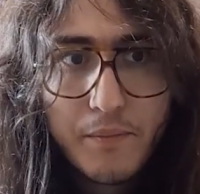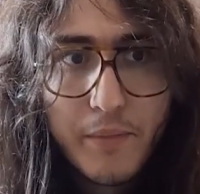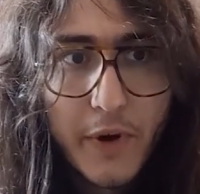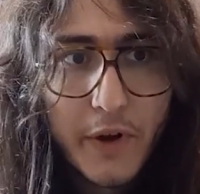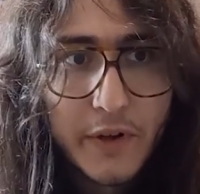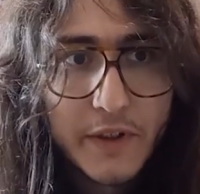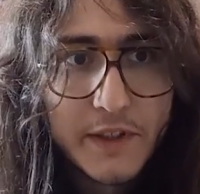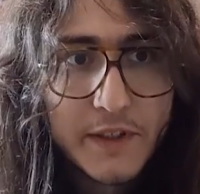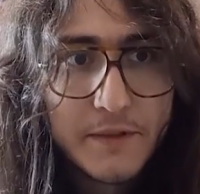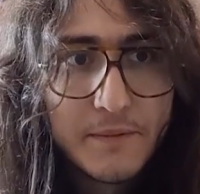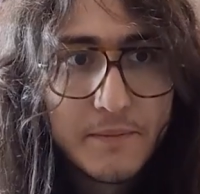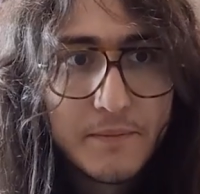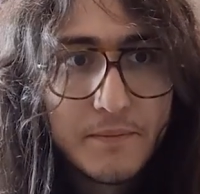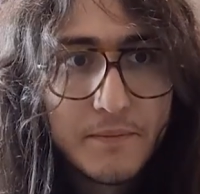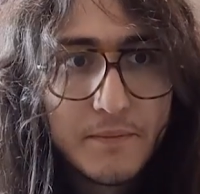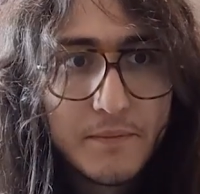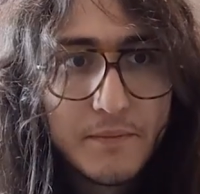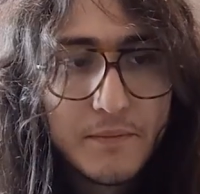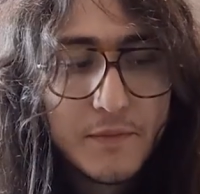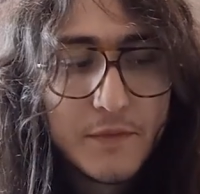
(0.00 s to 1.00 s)
but
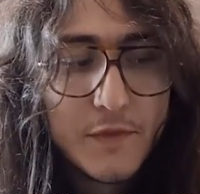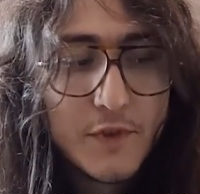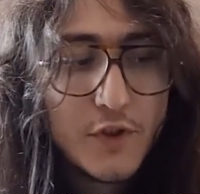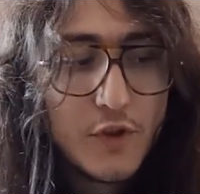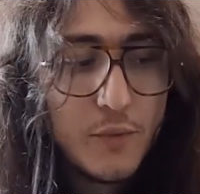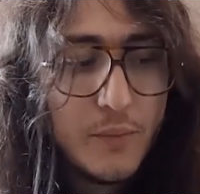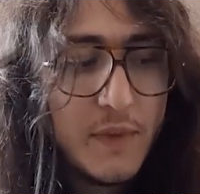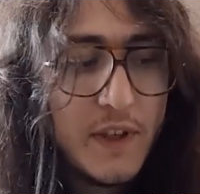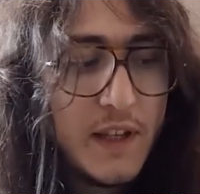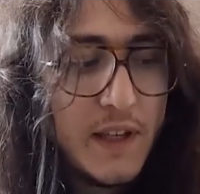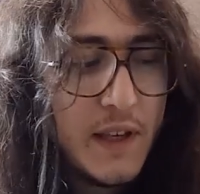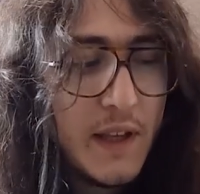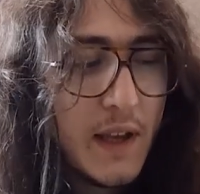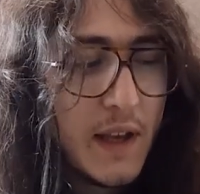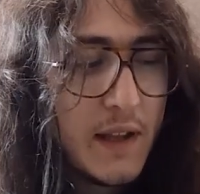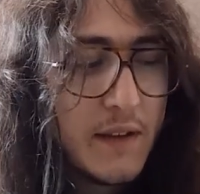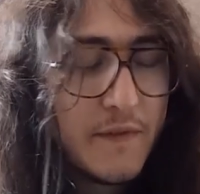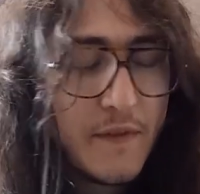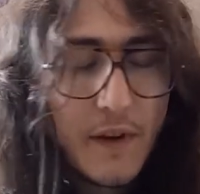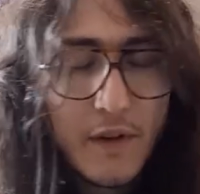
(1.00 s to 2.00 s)
to
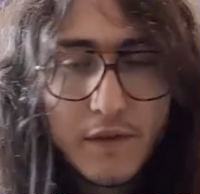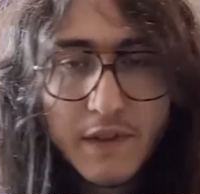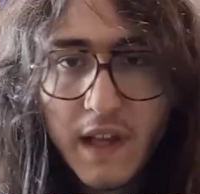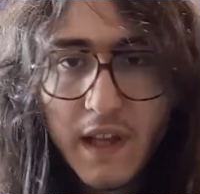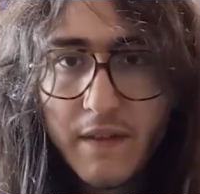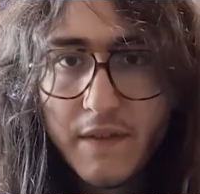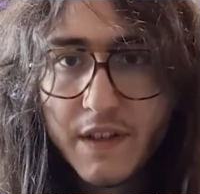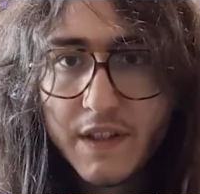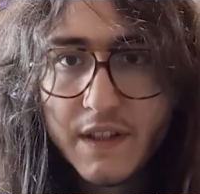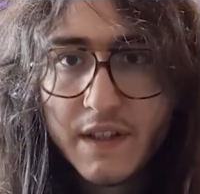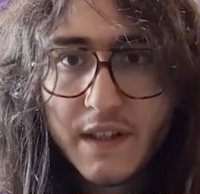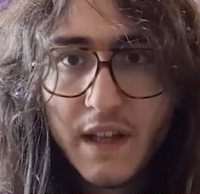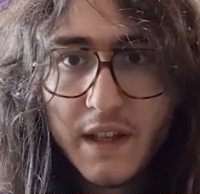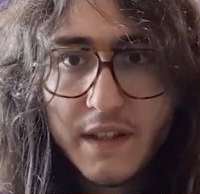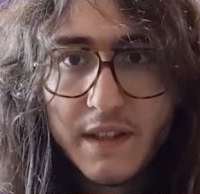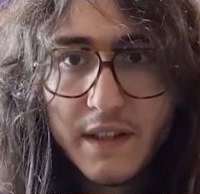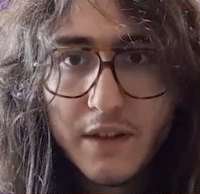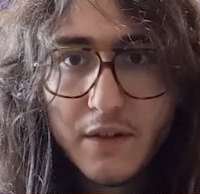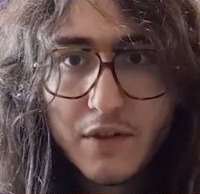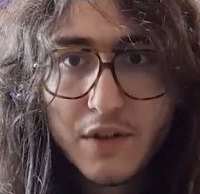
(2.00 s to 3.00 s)
me it felt
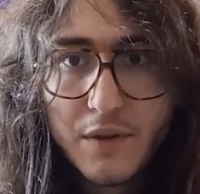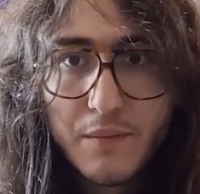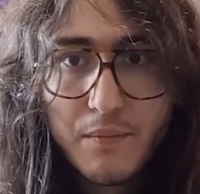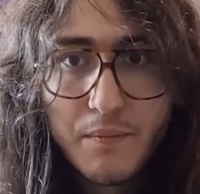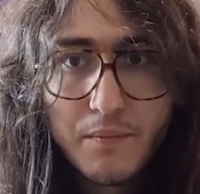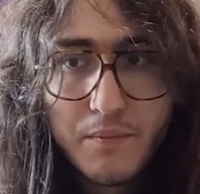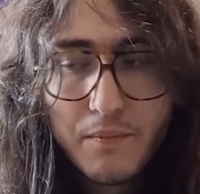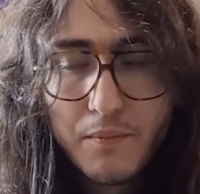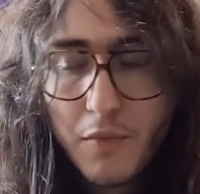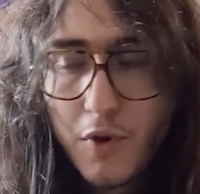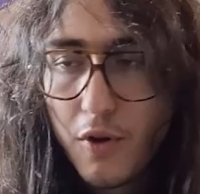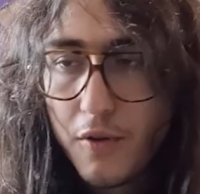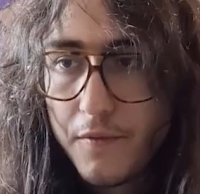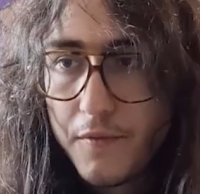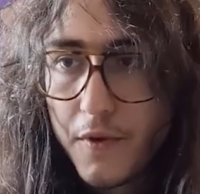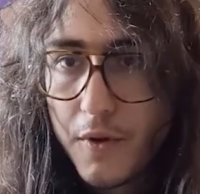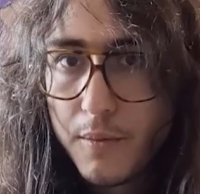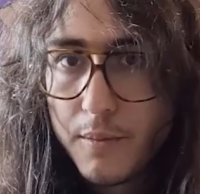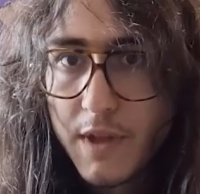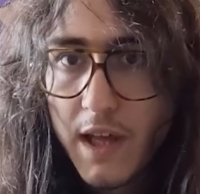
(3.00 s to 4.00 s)
devastating because it
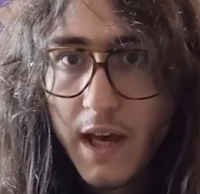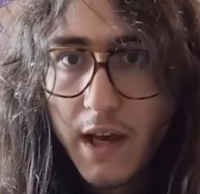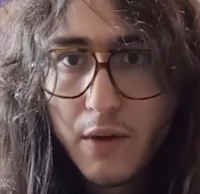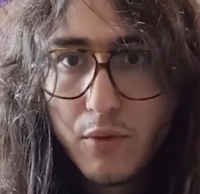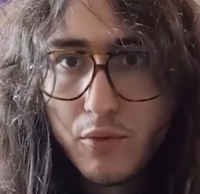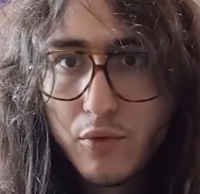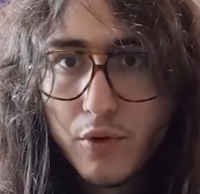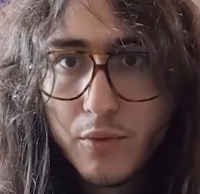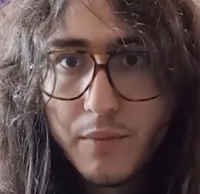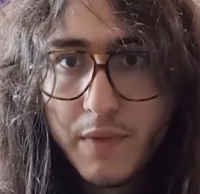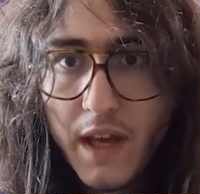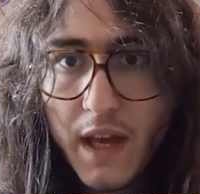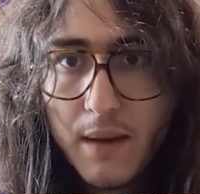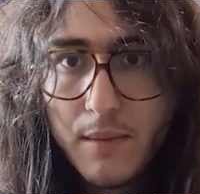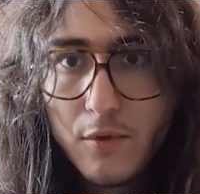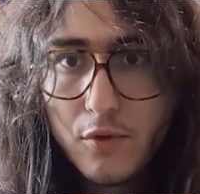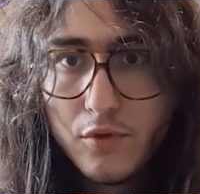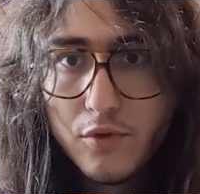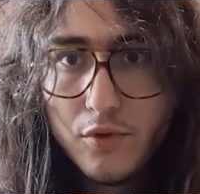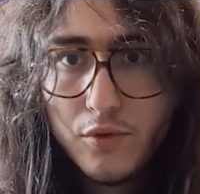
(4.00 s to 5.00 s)
confirmed that I wouldn't be
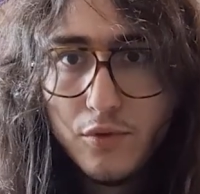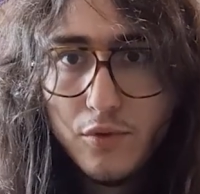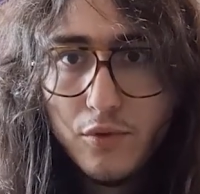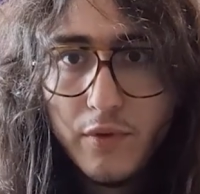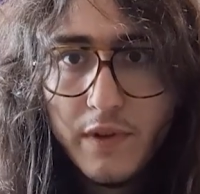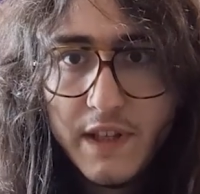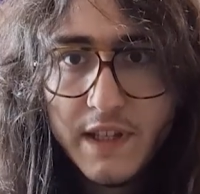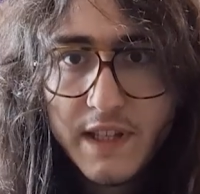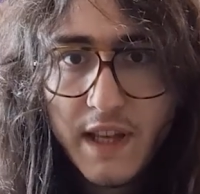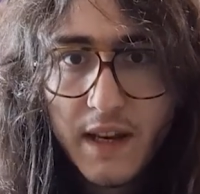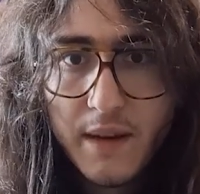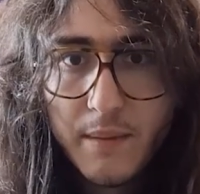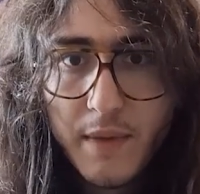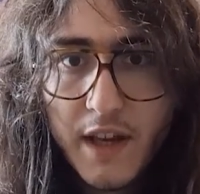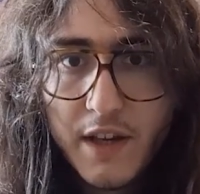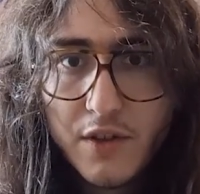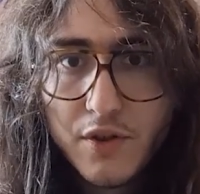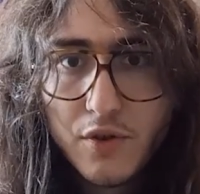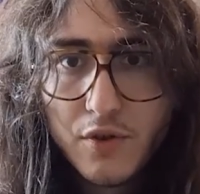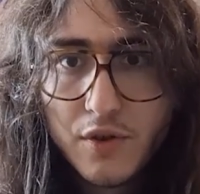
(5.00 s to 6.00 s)
able to do these
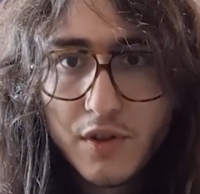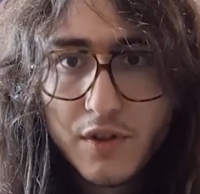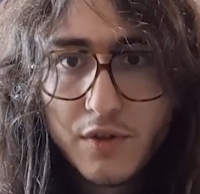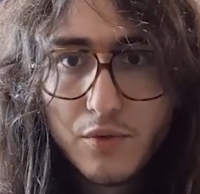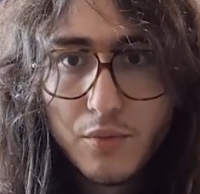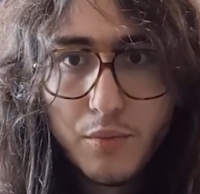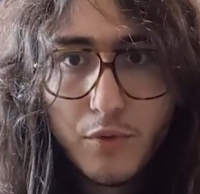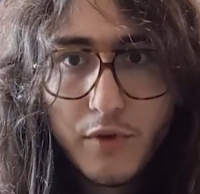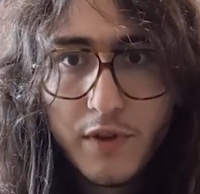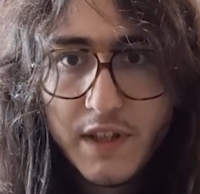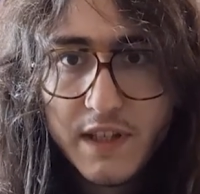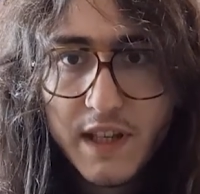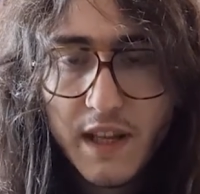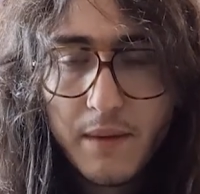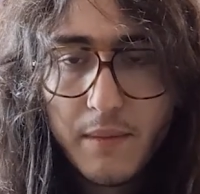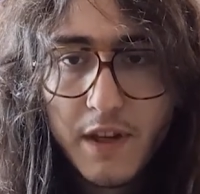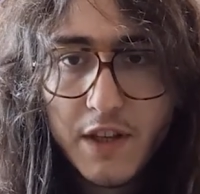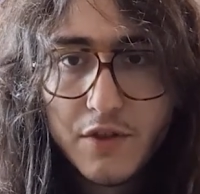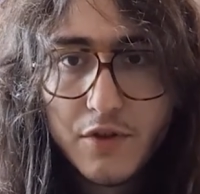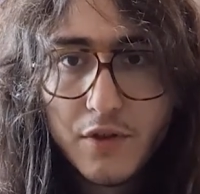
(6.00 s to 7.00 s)
animations, to put these
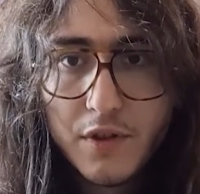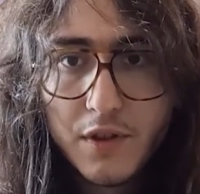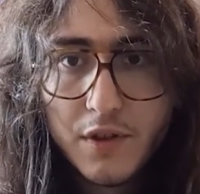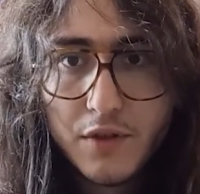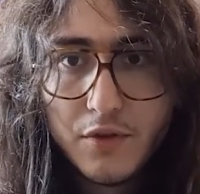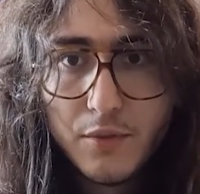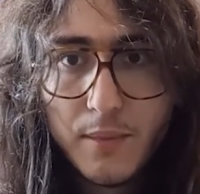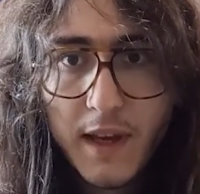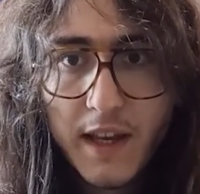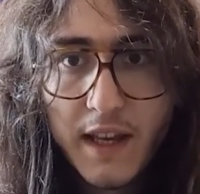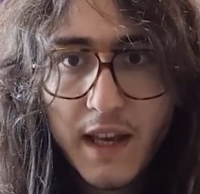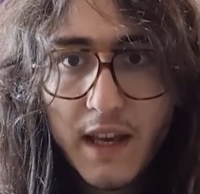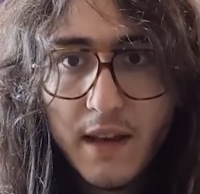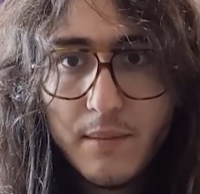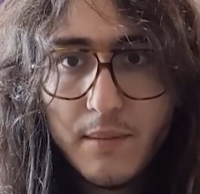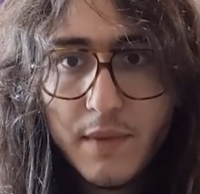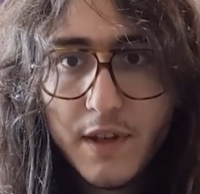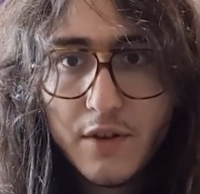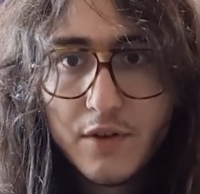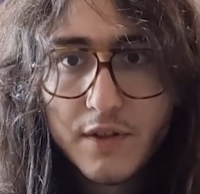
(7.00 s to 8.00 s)
animations into my
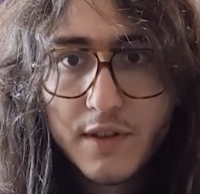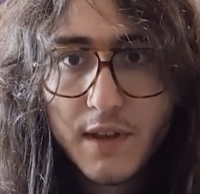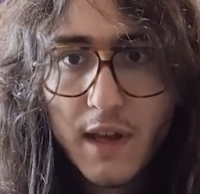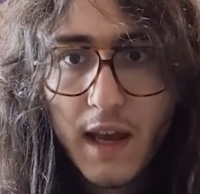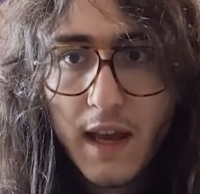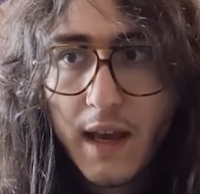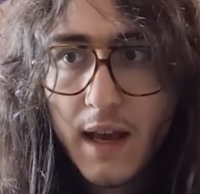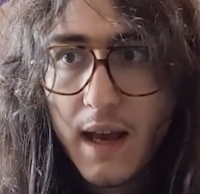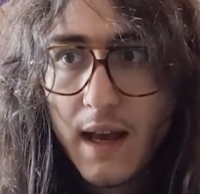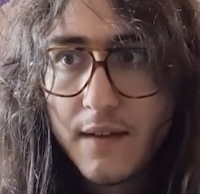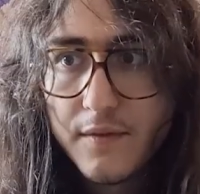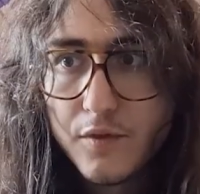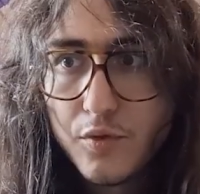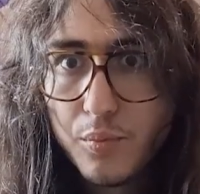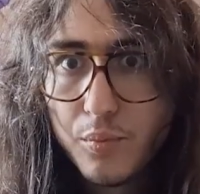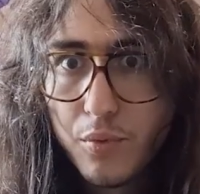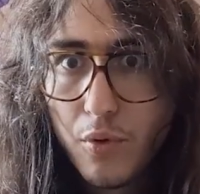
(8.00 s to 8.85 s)
game, because I have to